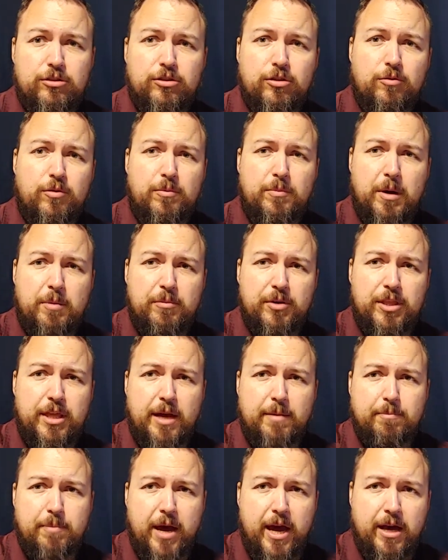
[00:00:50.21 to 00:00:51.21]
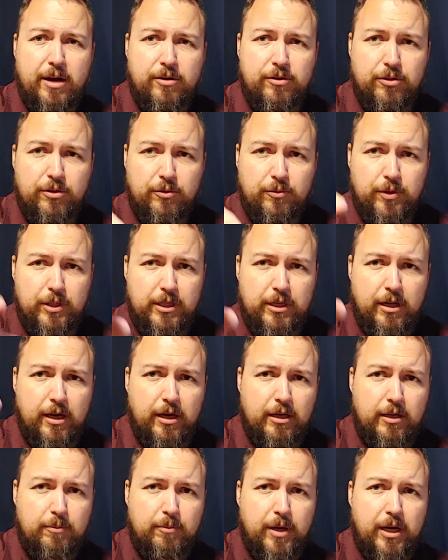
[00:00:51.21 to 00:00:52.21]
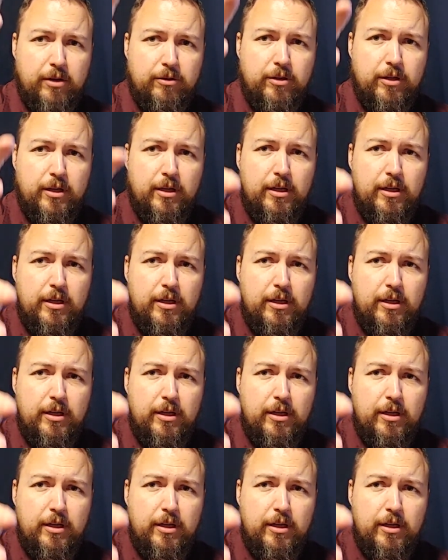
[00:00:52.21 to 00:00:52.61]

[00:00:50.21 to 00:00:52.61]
So remember that pattern that we talked about,